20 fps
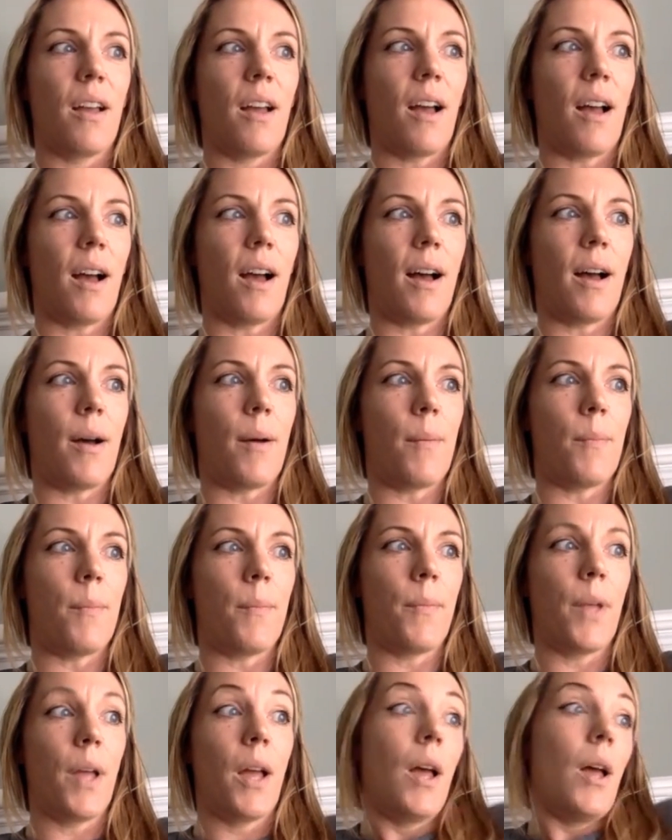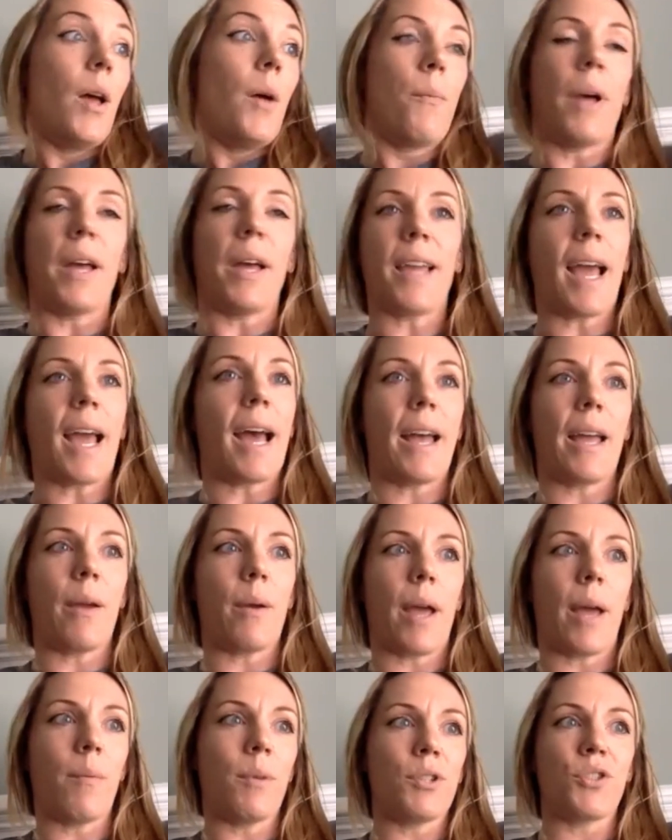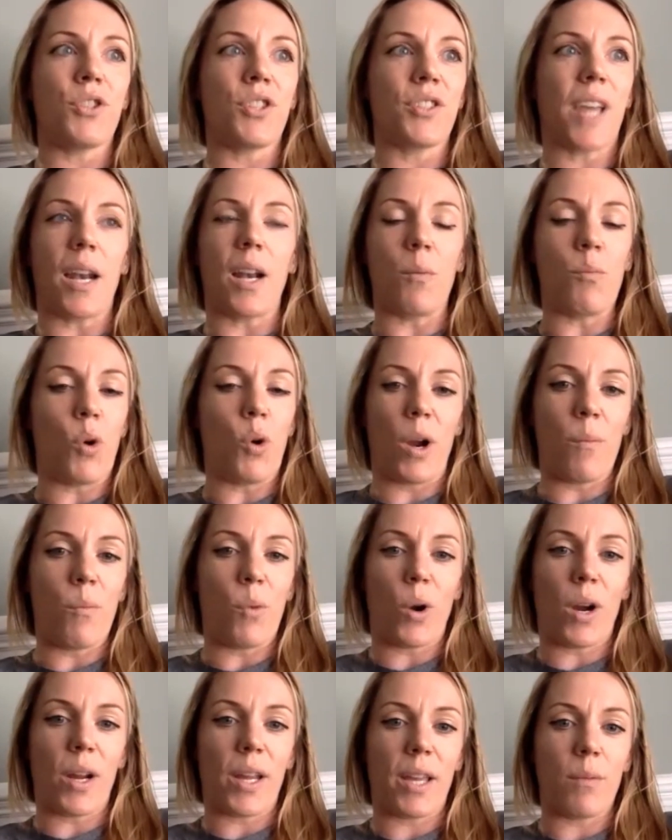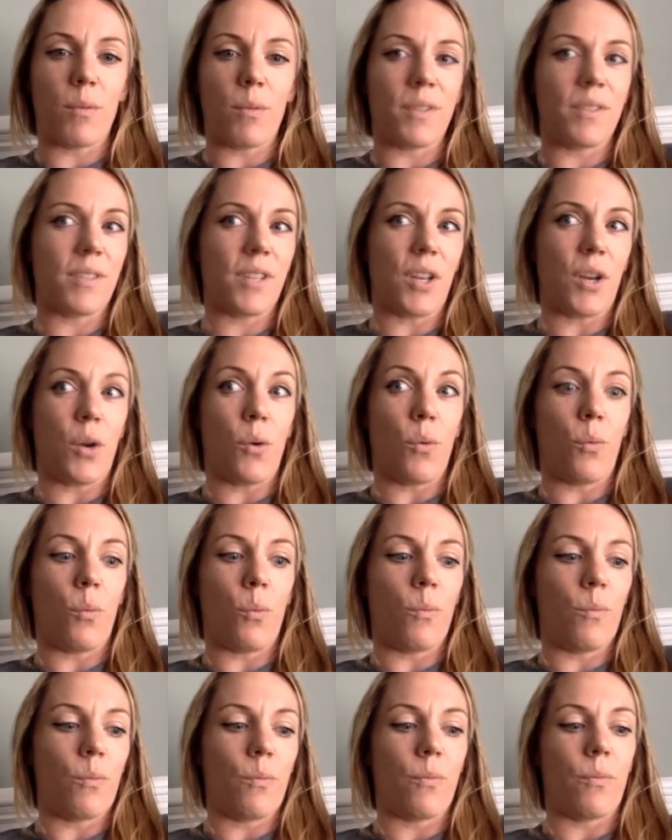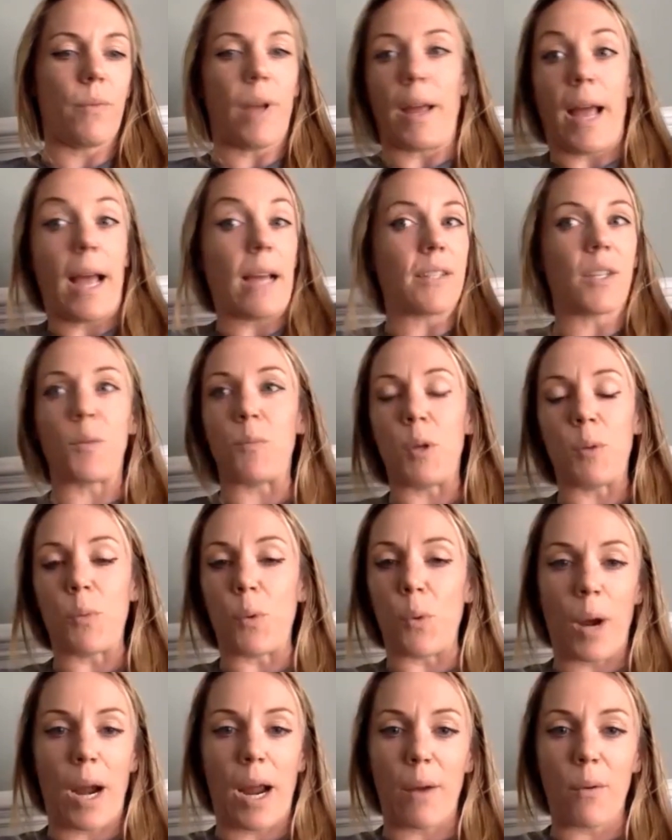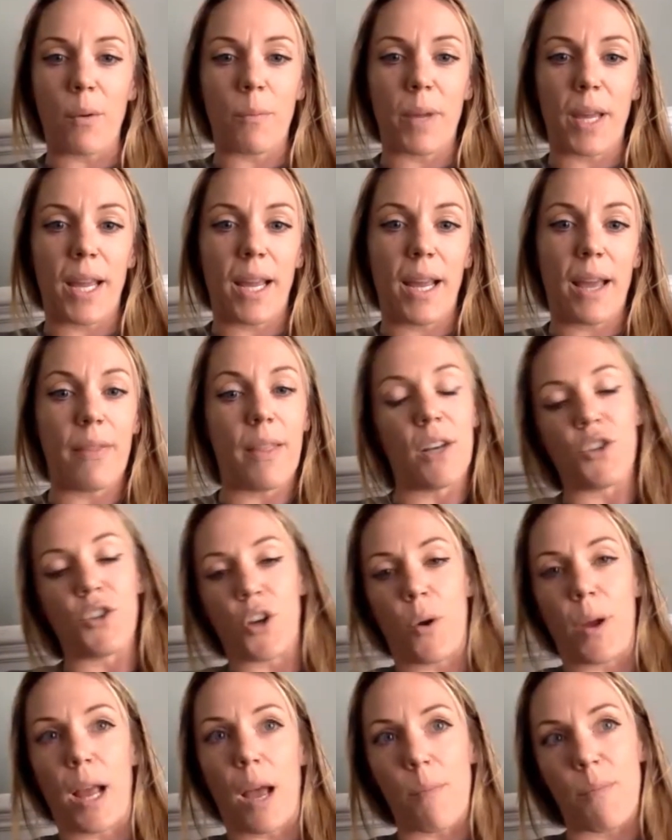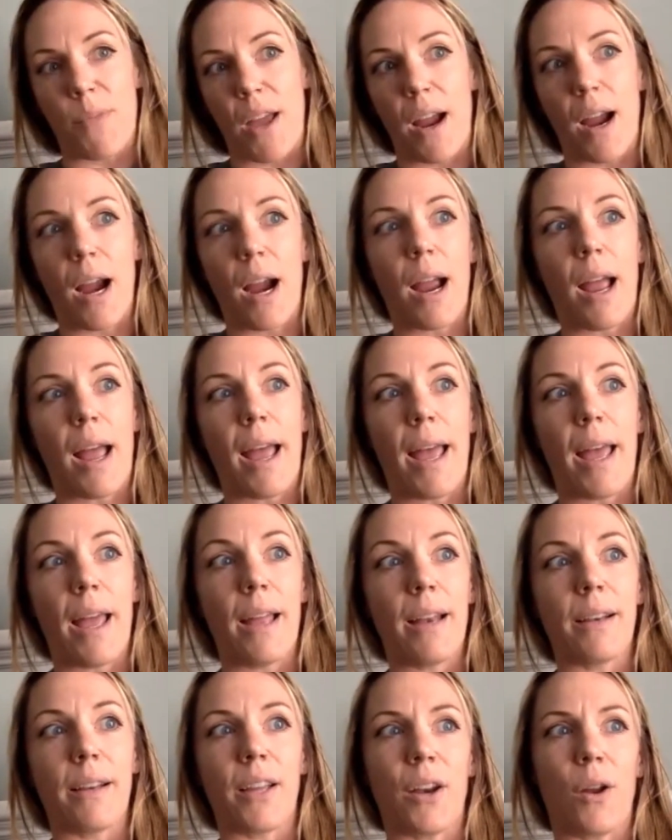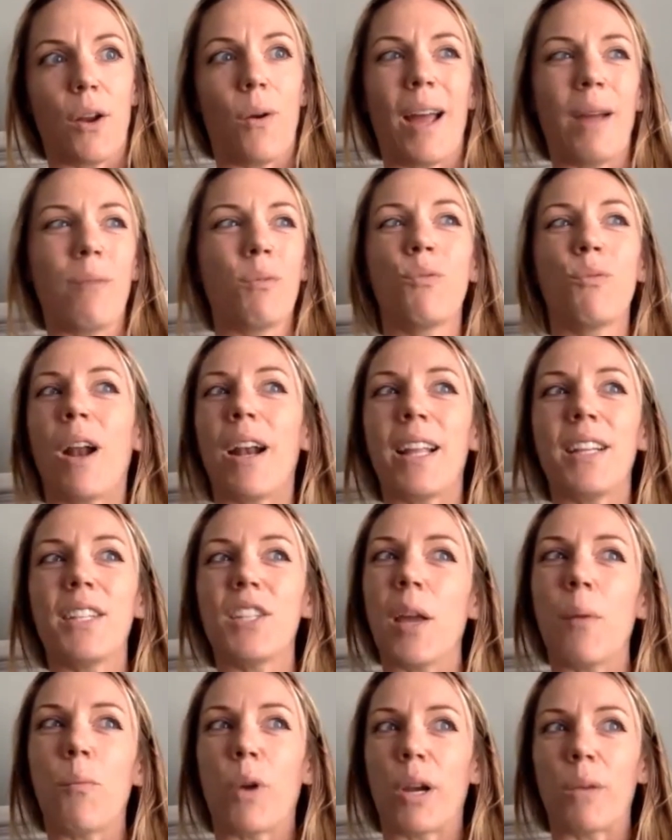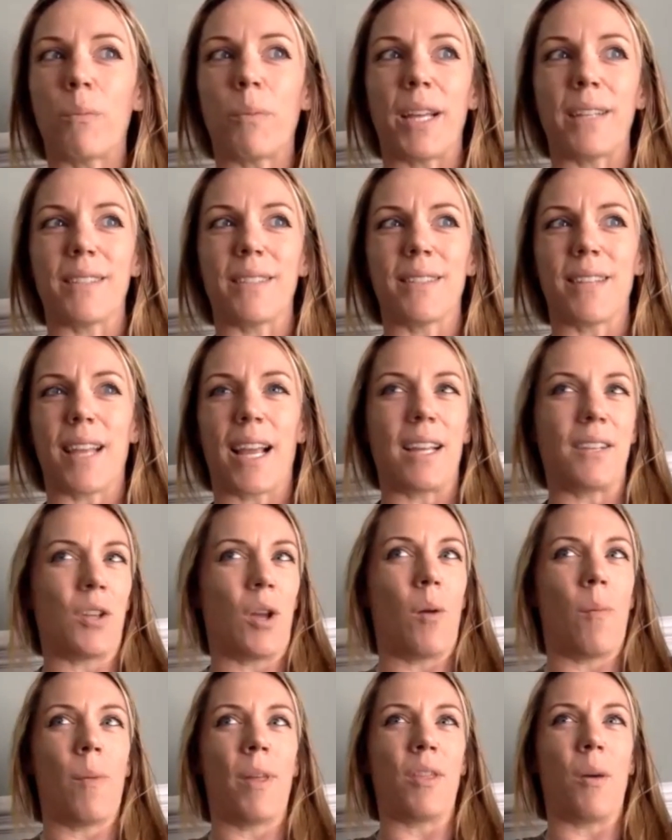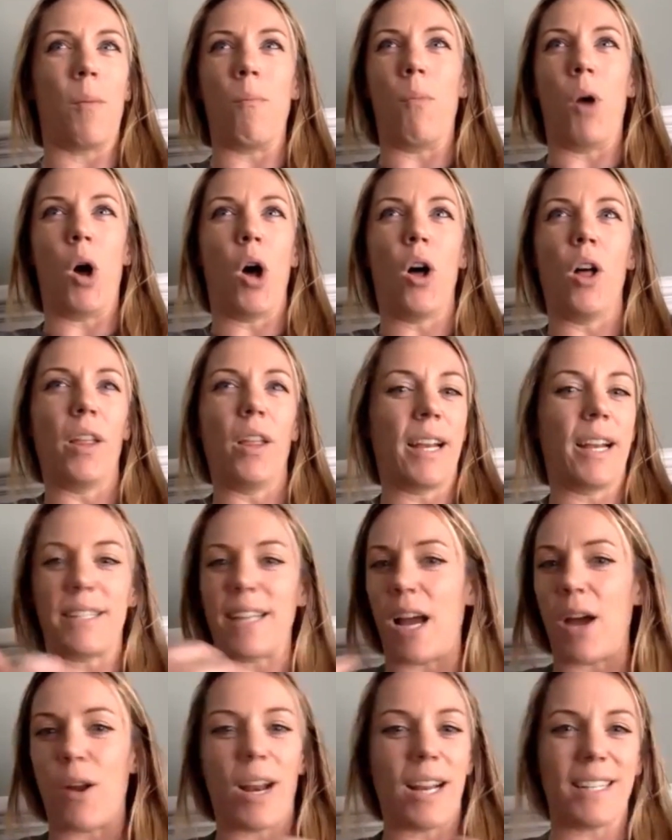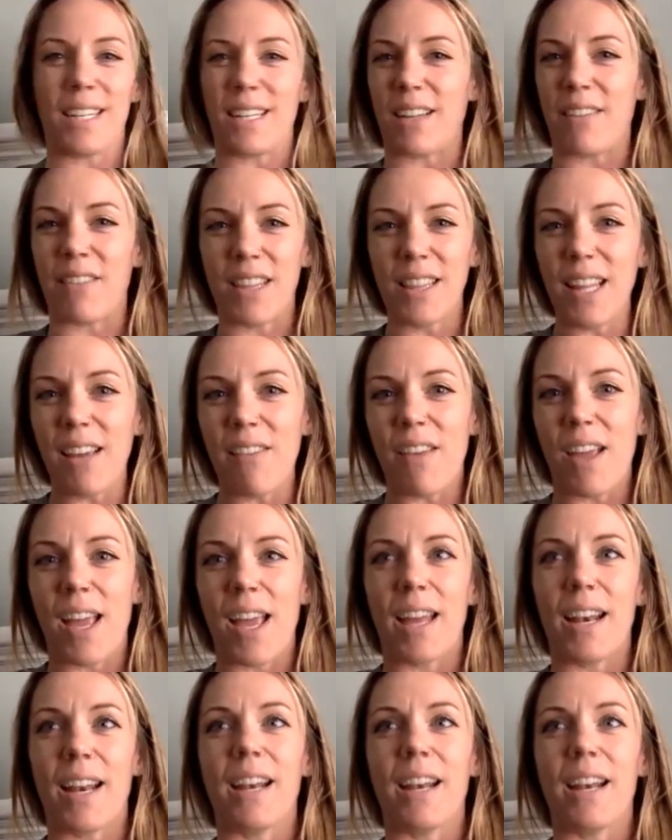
But yeah, it was just getting more and more. He was, you know, asking people where I would be and then showing up there. And, you know, I would run into him weird places. Like I saw him at the mall in a town I didn't even live in.